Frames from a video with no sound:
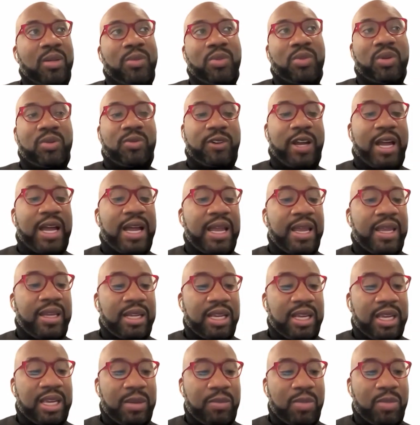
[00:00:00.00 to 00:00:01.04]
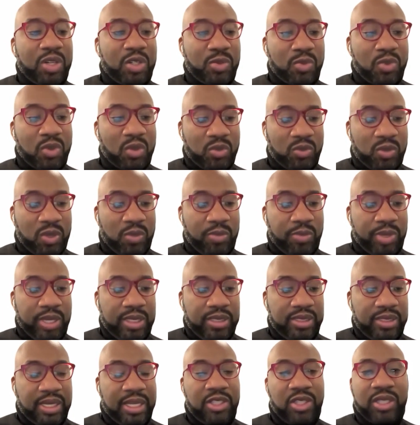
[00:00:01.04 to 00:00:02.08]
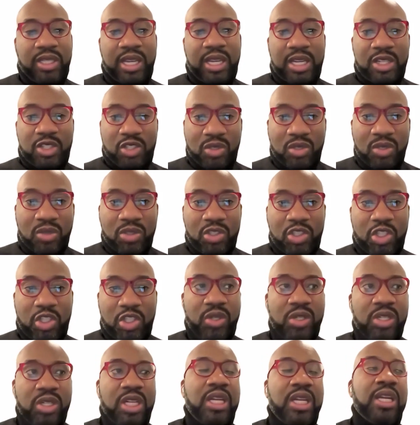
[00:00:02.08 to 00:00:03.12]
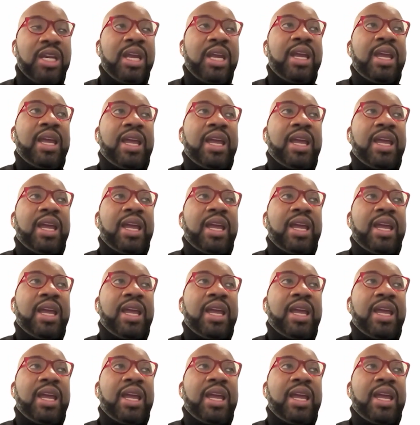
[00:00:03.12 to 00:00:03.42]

provide a much more robust educational journey,